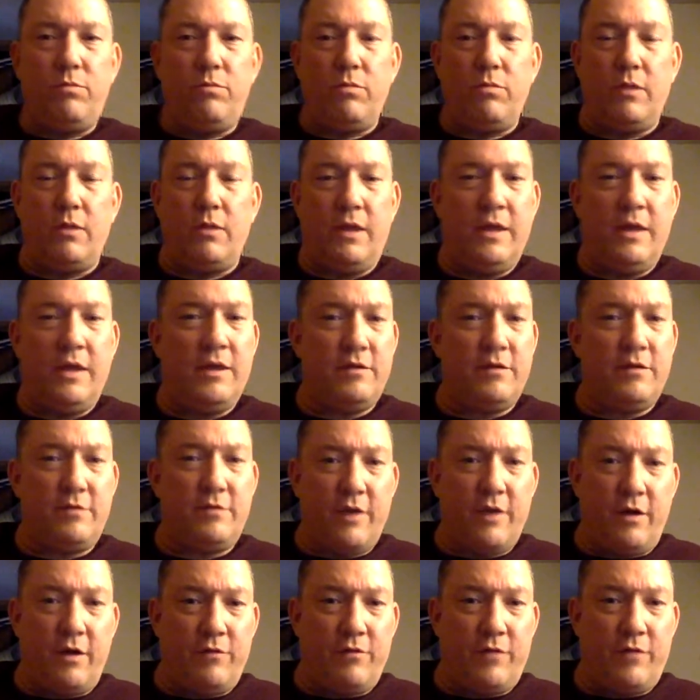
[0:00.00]
He gets
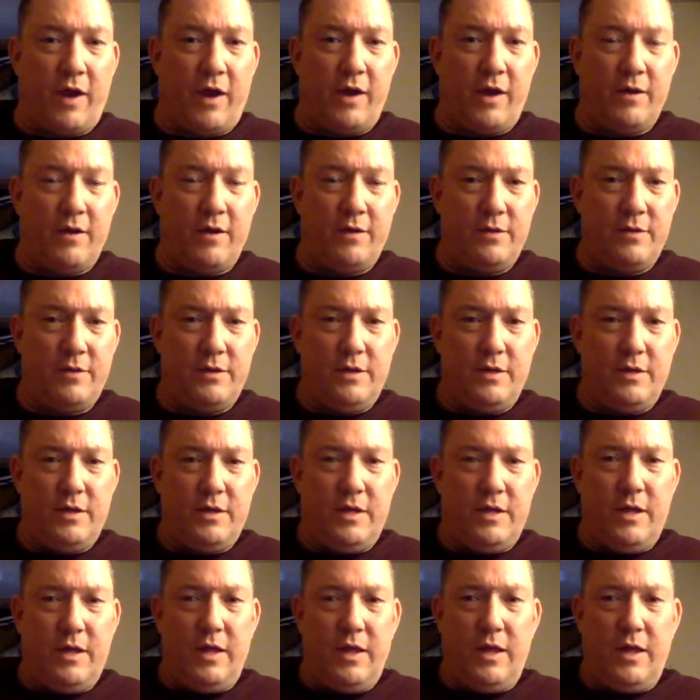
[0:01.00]
terrified.
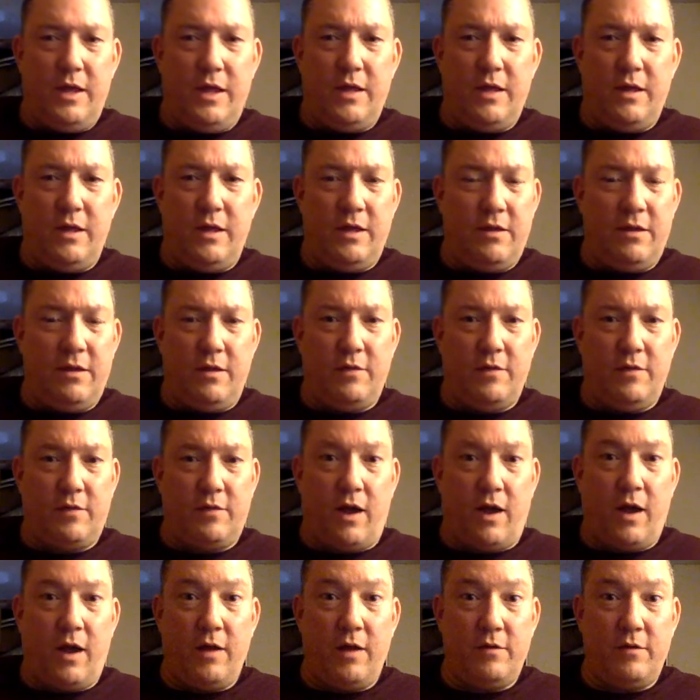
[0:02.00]
His
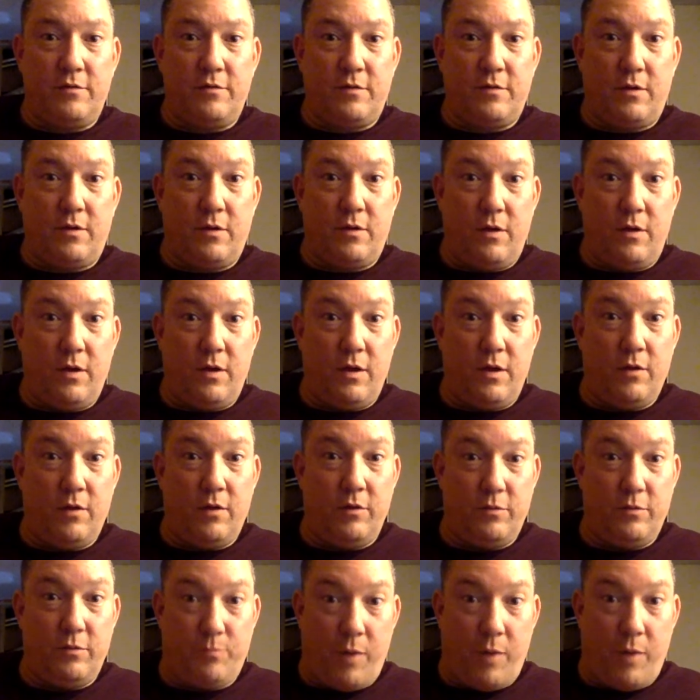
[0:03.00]
eyes,
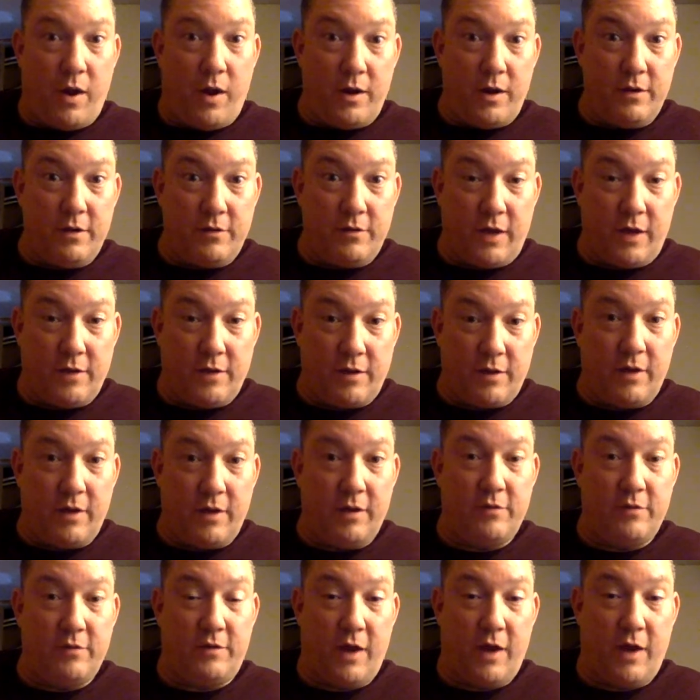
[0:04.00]
he's bugging his eyes out, and
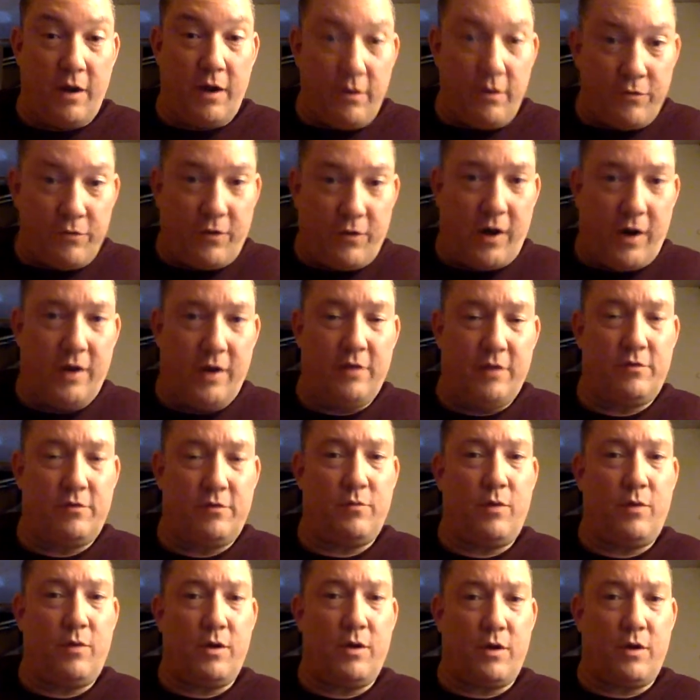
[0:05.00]
he's terrified. He
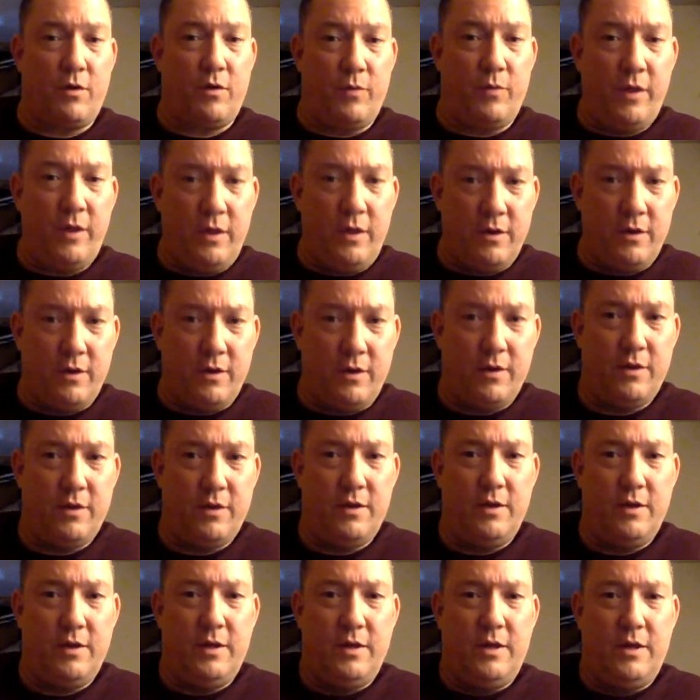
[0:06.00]
doesn't want to go in,
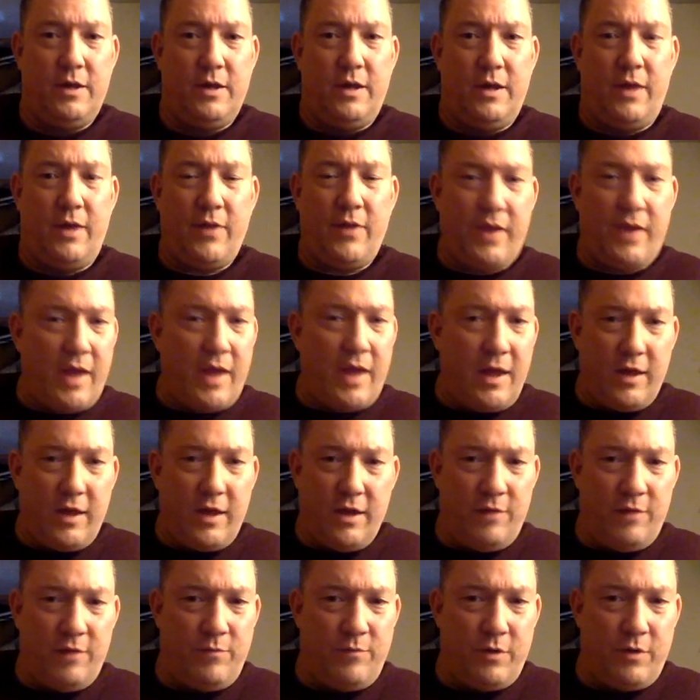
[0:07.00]
and they can't
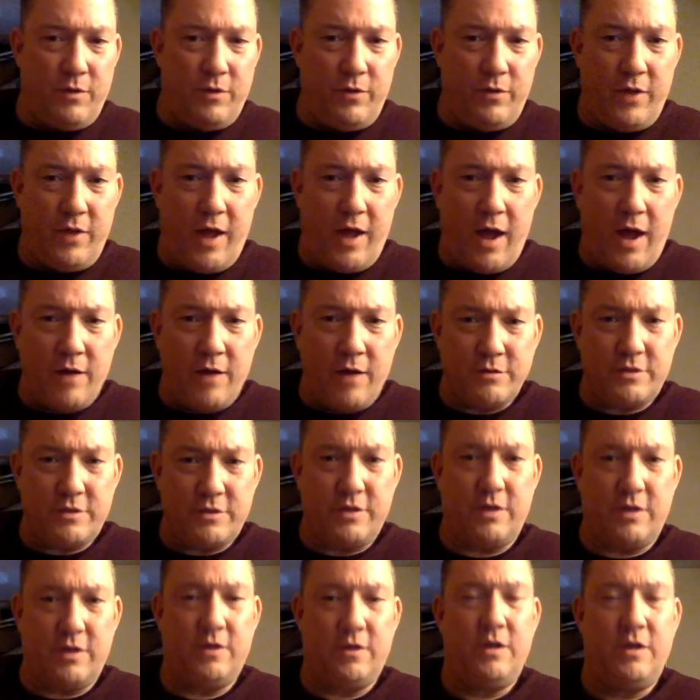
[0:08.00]
get him to go in the house,
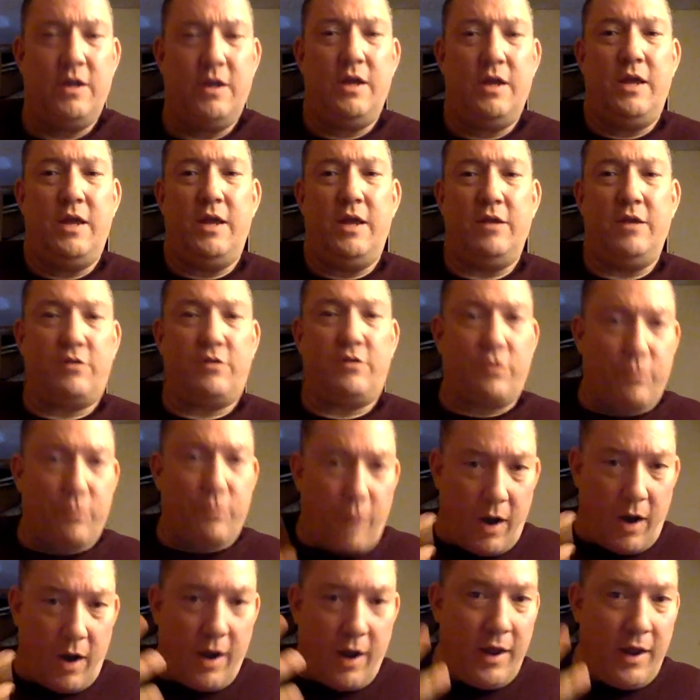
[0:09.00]
and he's
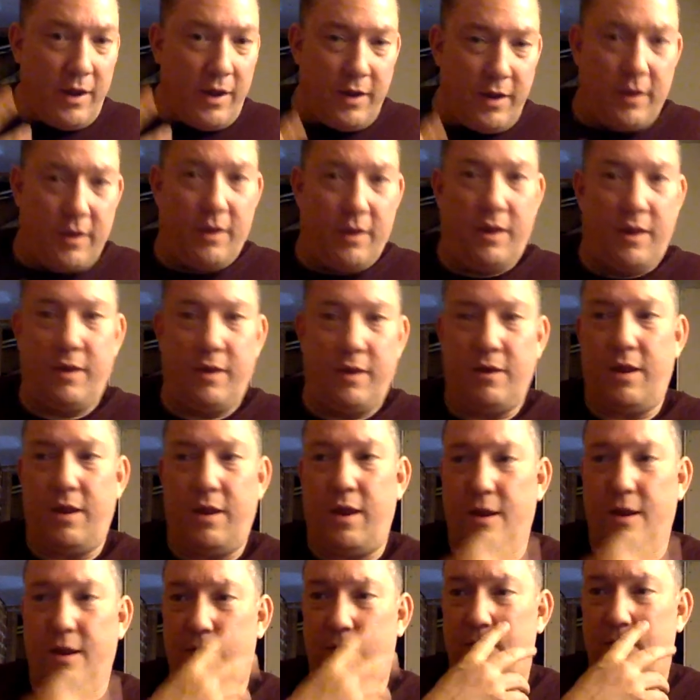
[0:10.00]
crying
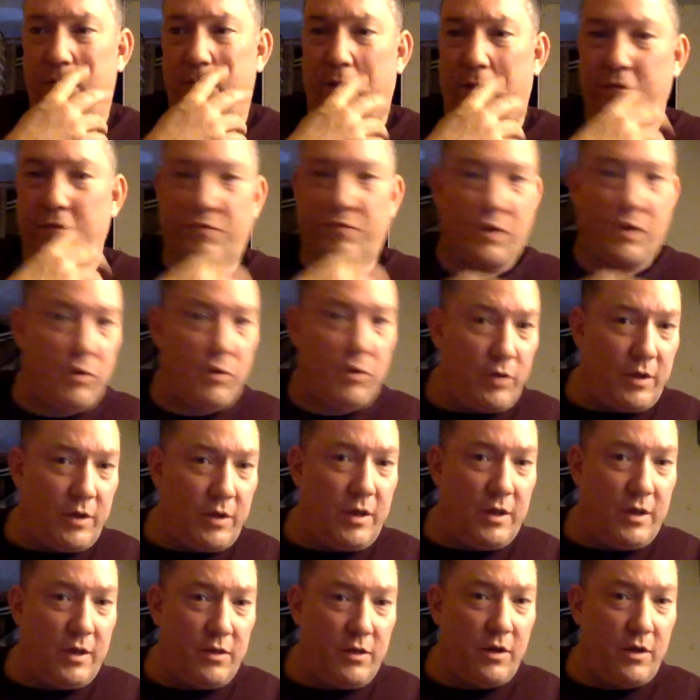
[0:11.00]
and wants to go
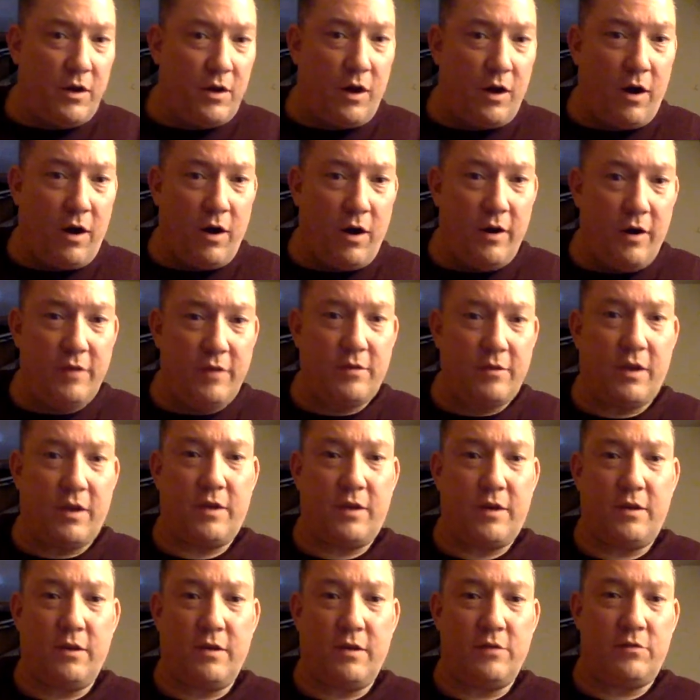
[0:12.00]
get in the car, and he's
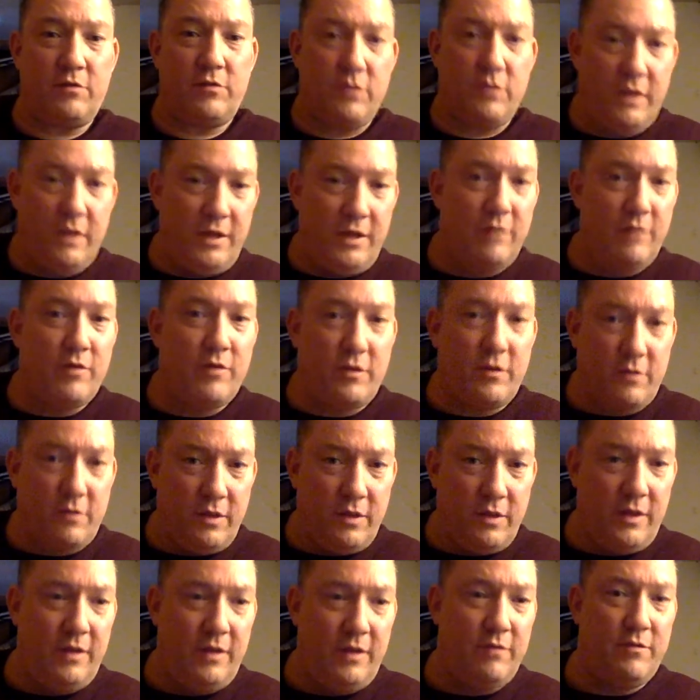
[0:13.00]
like, let's
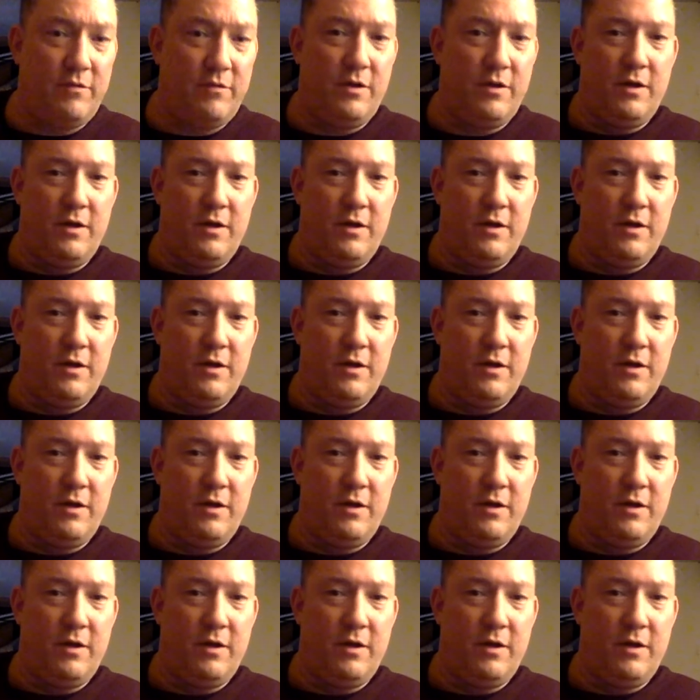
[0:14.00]
leave.